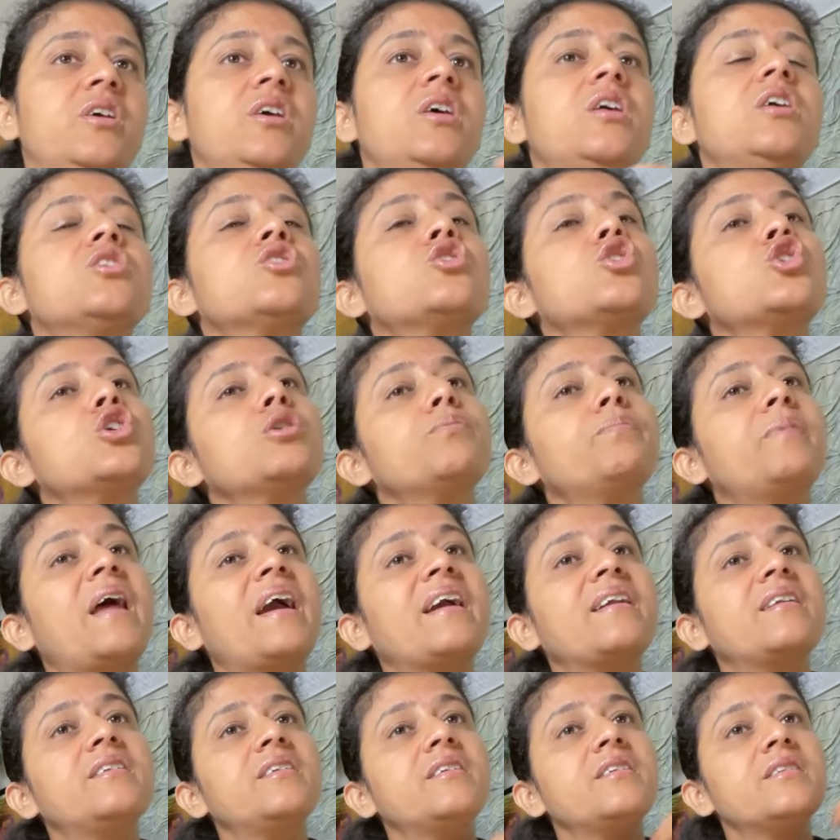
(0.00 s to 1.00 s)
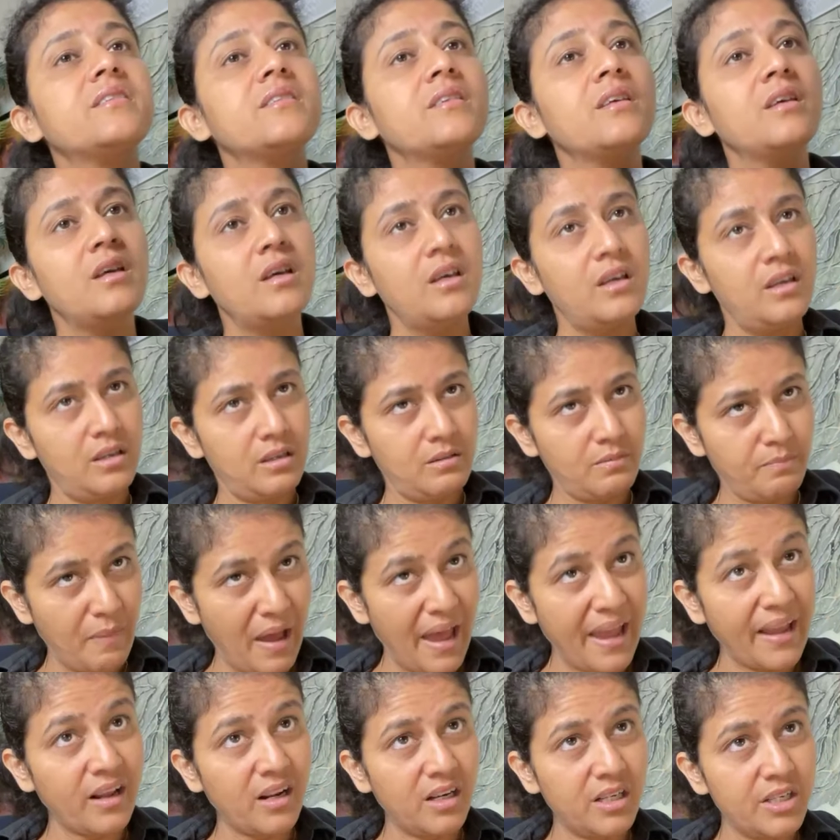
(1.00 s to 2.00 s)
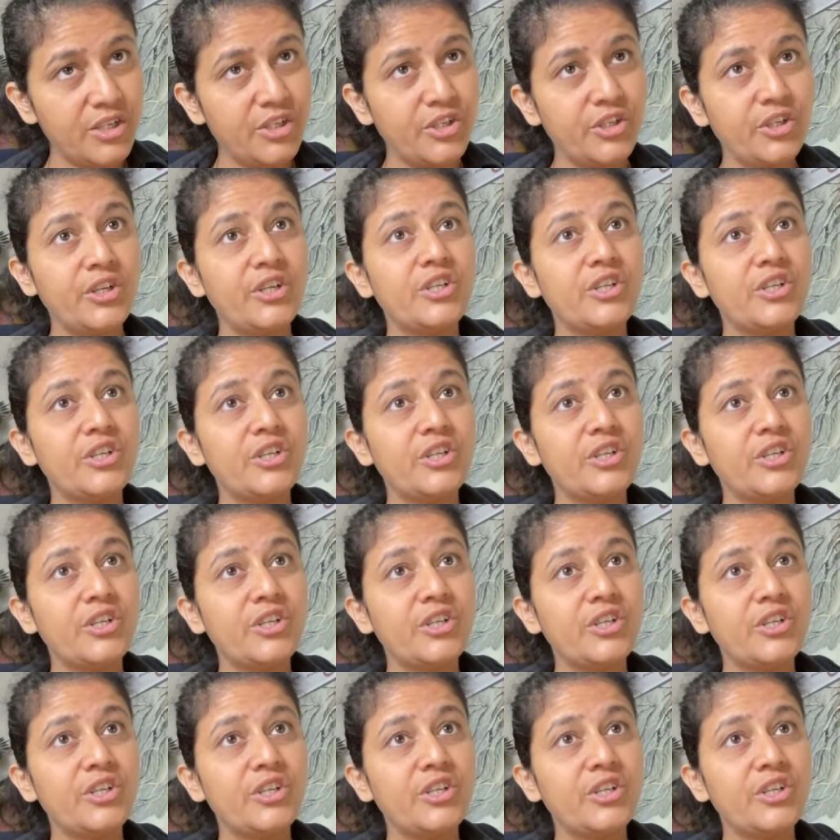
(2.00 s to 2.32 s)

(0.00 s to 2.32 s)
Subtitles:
So she practice my culture,